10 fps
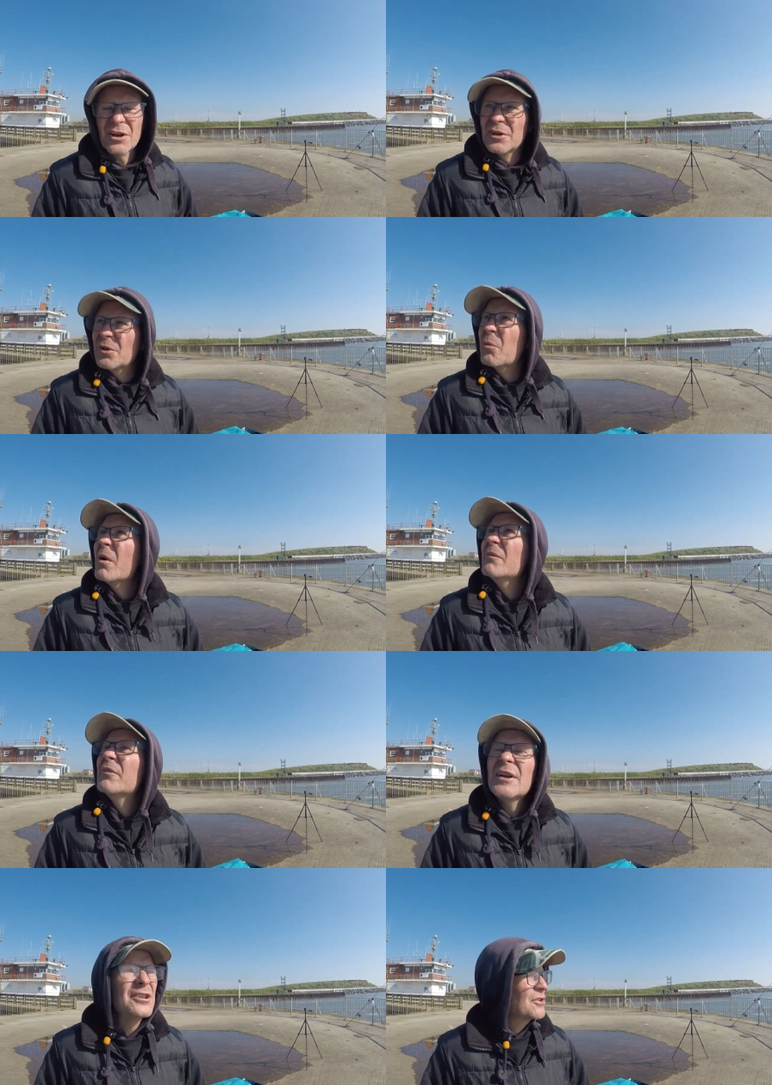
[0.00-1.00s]
only the one
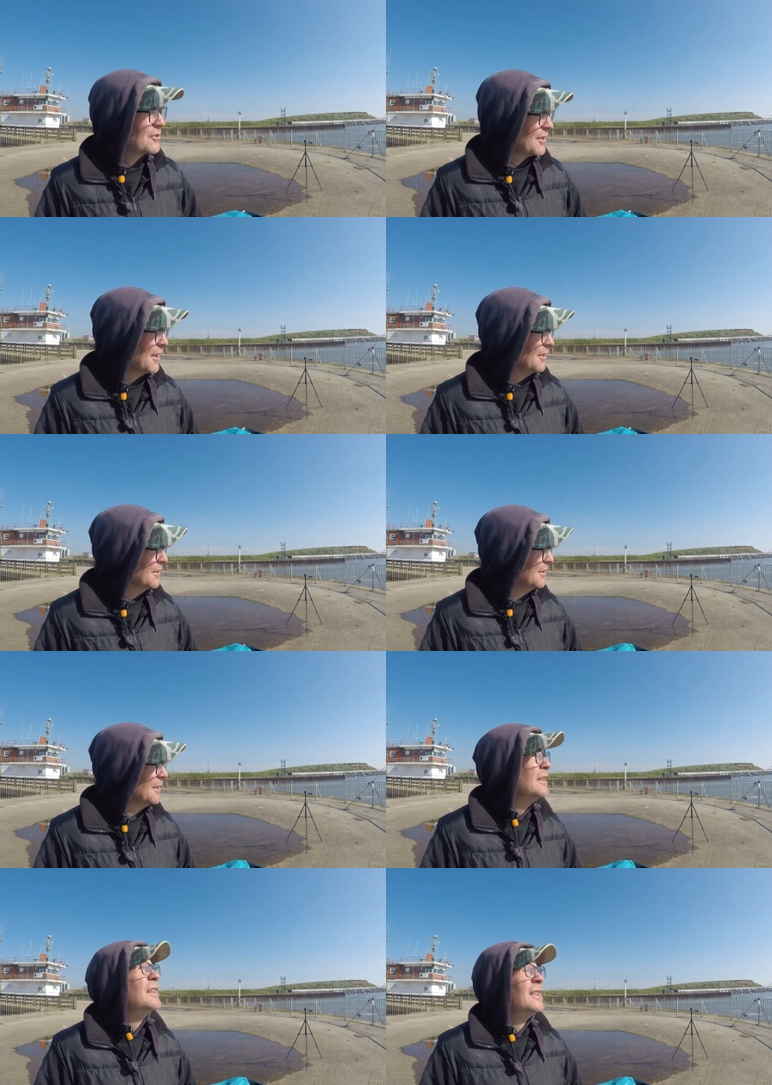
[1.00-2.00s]
fish, so
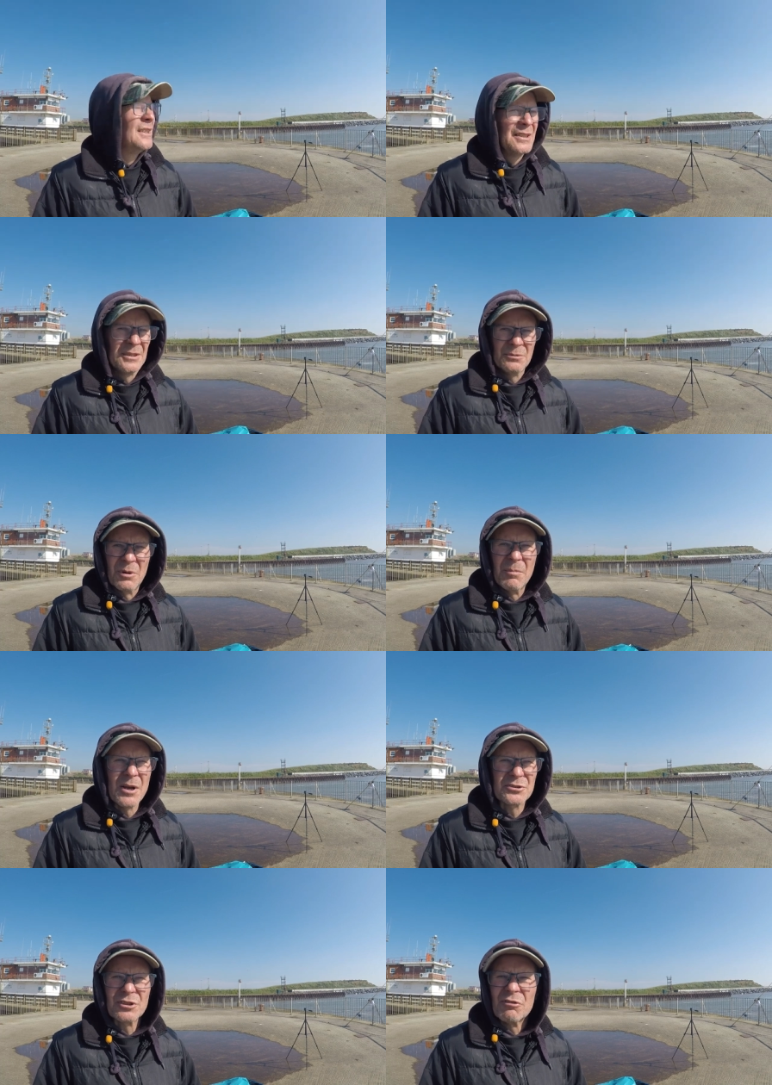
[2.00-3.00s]
we'll
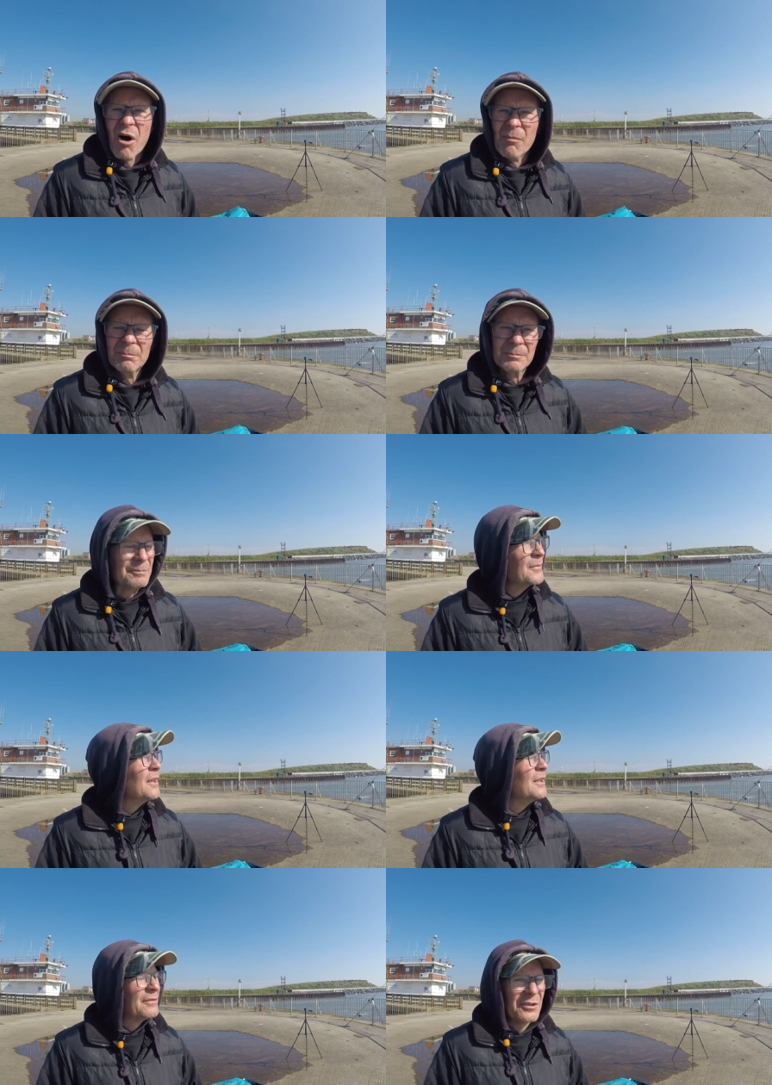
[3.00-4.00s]
muster on
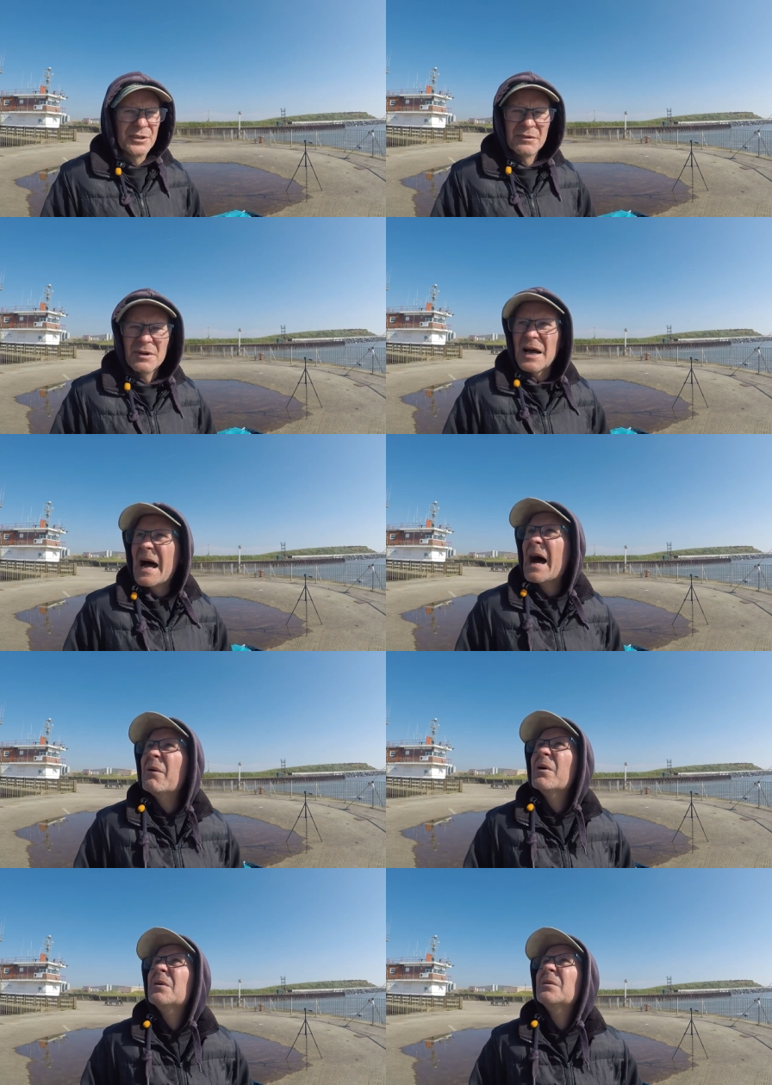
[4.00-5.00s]
for another
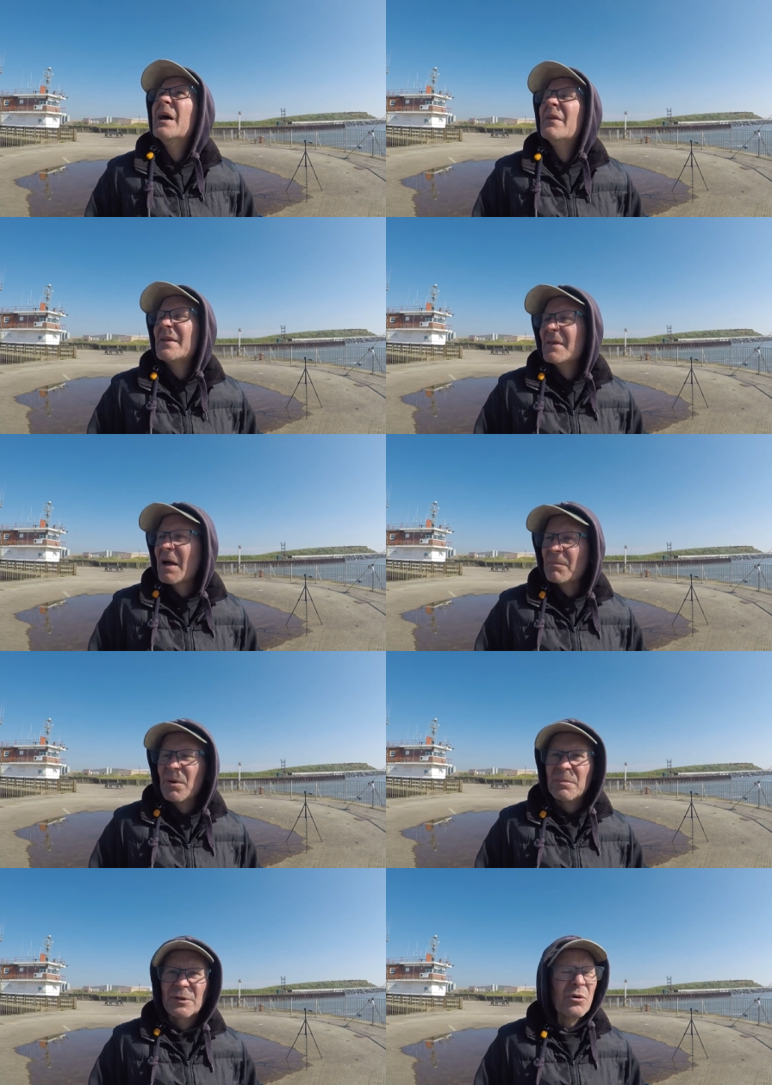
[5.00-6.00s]
hour and then I'll
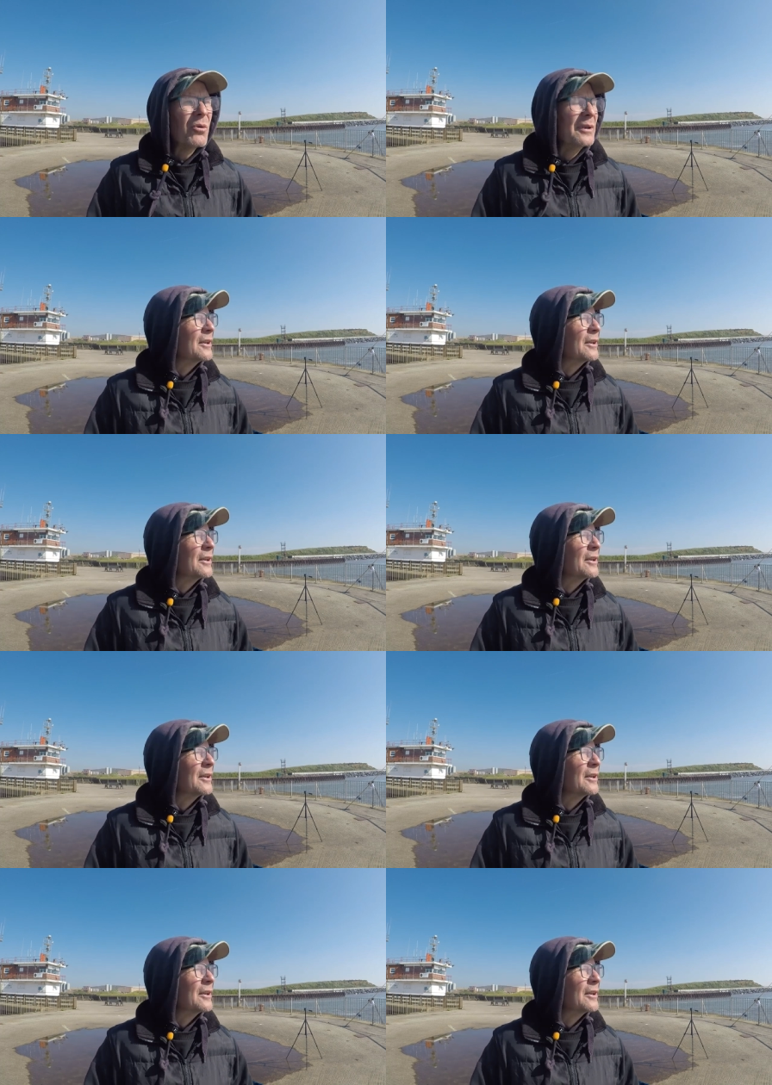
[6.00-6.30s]
probably call